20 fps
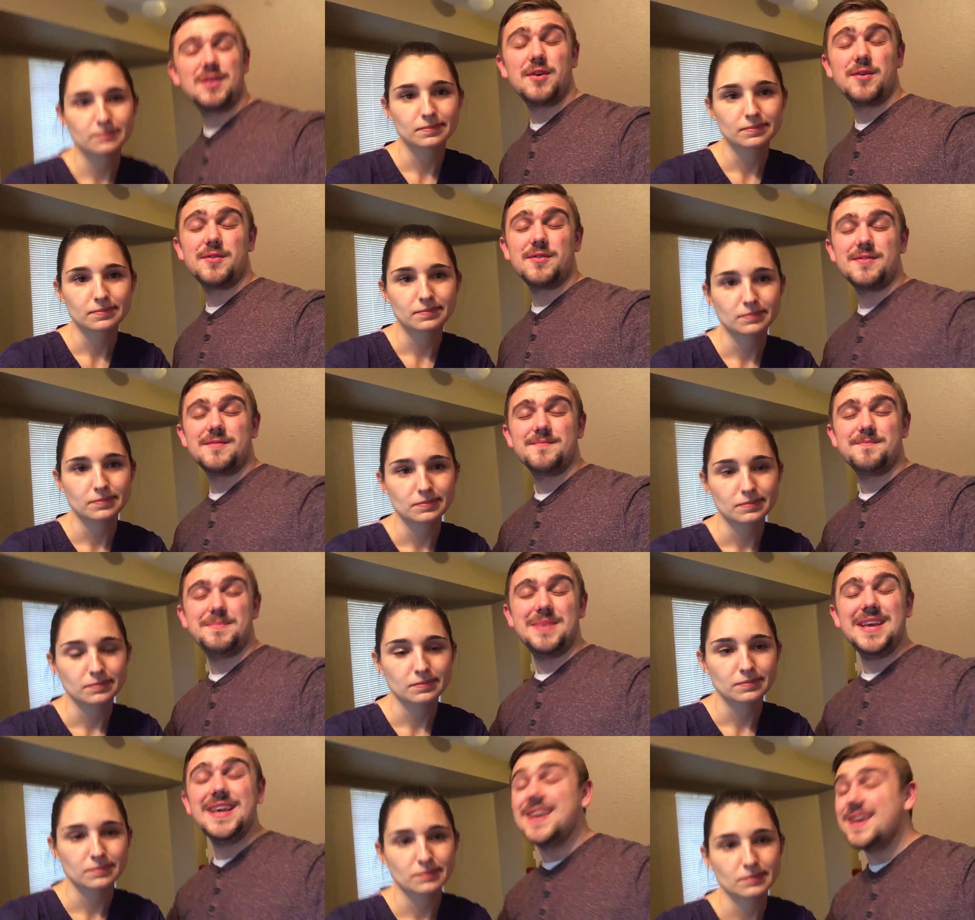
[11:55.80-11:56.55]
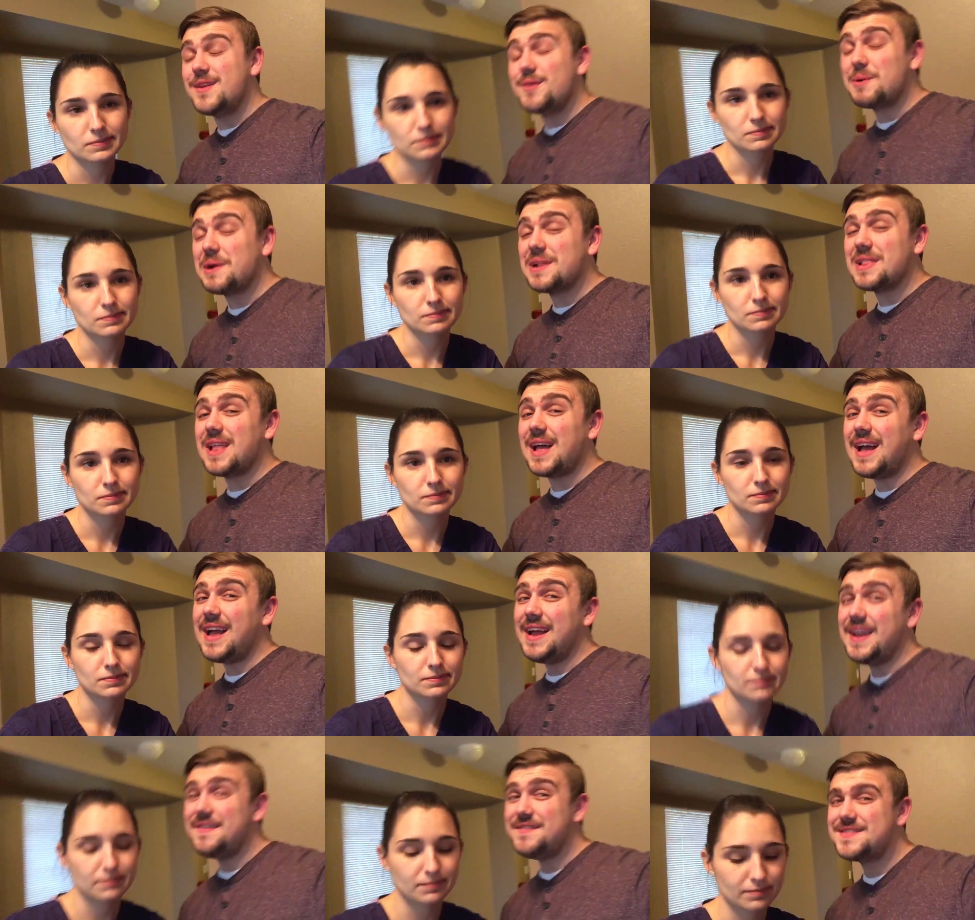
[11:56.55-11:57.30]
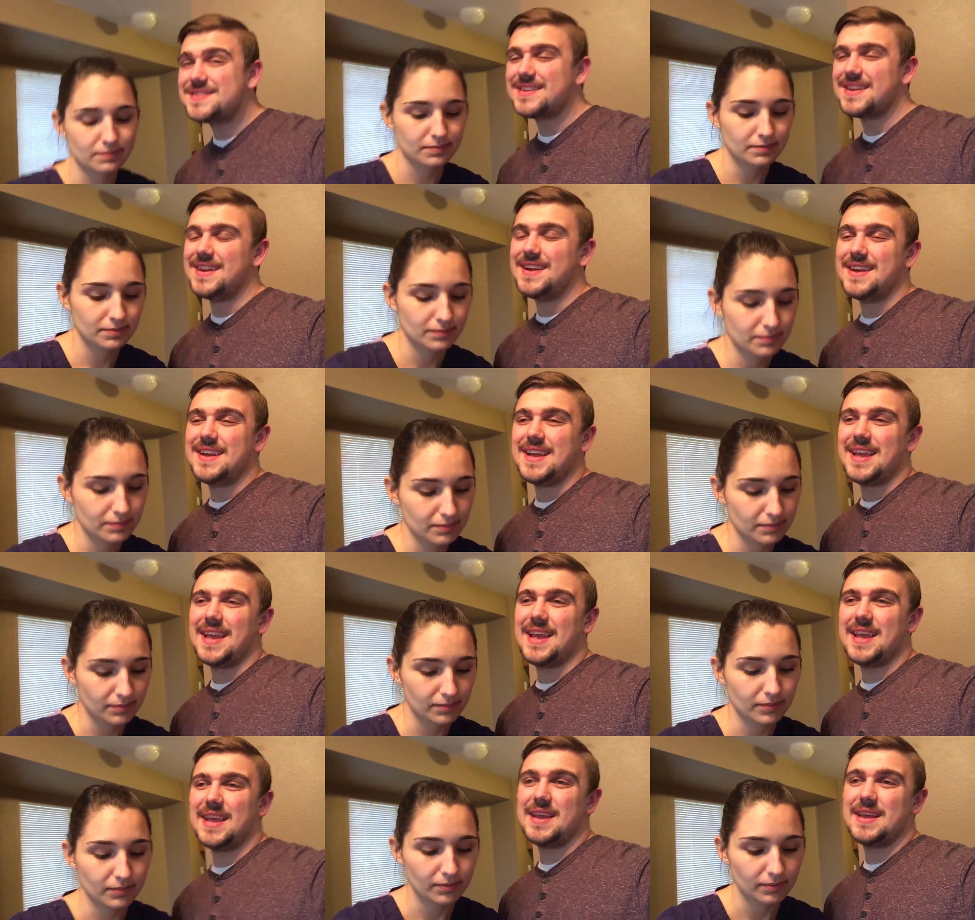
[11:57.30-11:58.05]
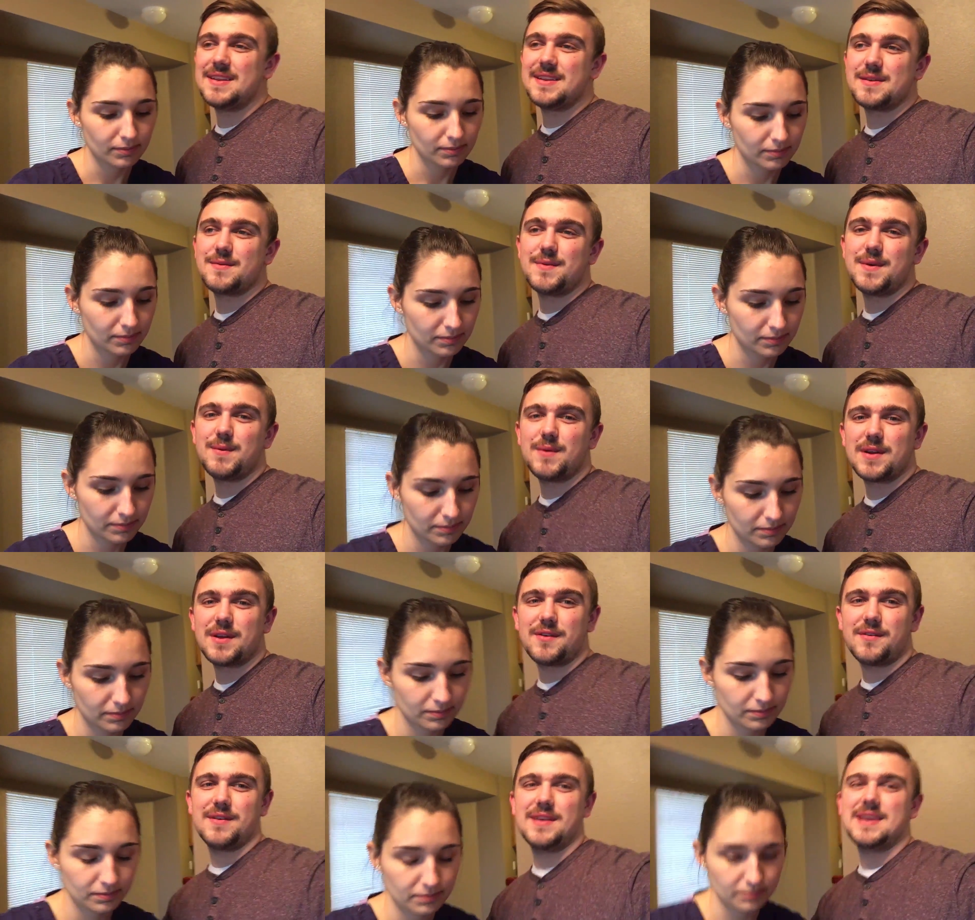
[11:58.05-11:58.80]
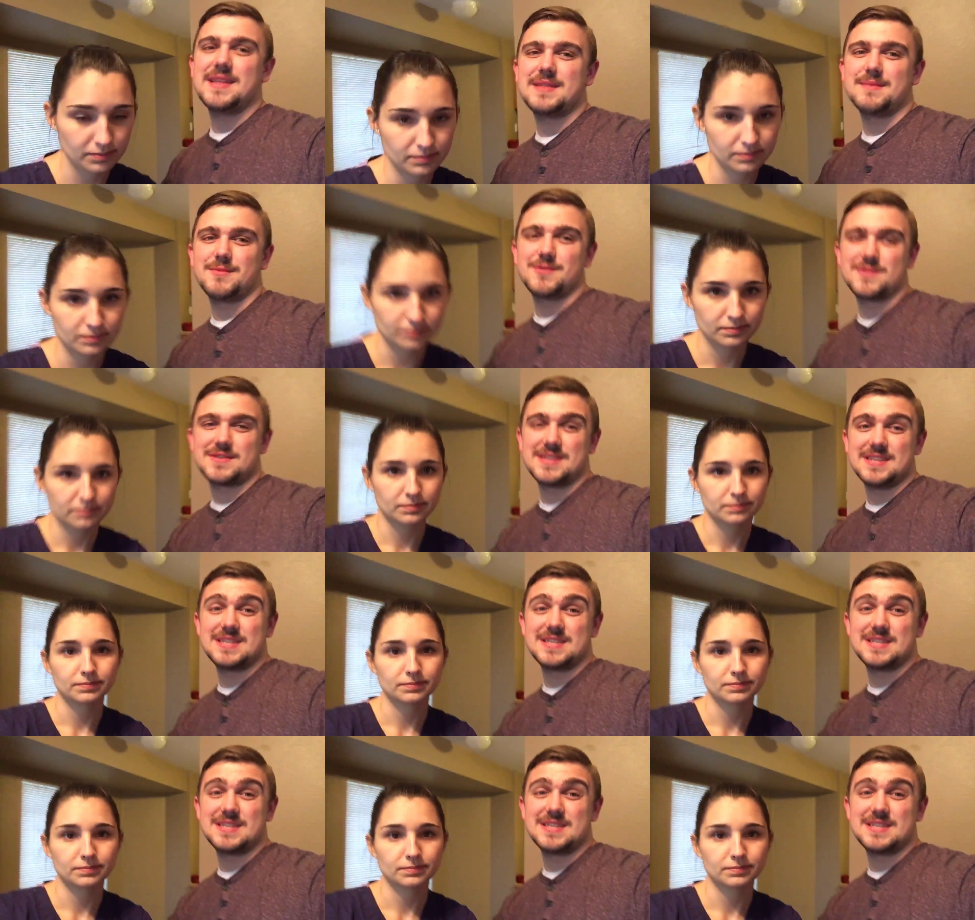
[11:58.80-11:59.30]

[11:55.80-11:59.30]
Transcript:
Speaker 1: a little peek into our lives. And uh, we want to create the most